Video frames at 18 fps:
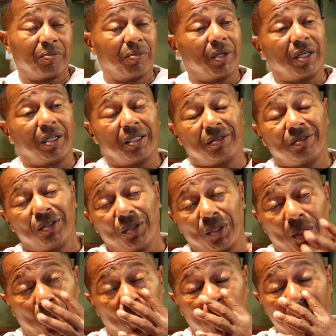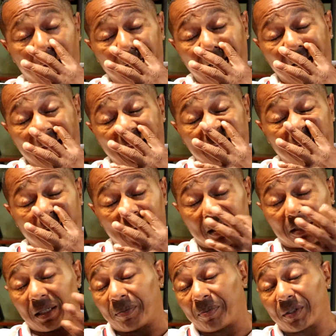But, you know, I got
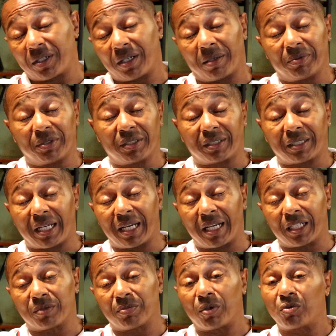locked up a couple of times,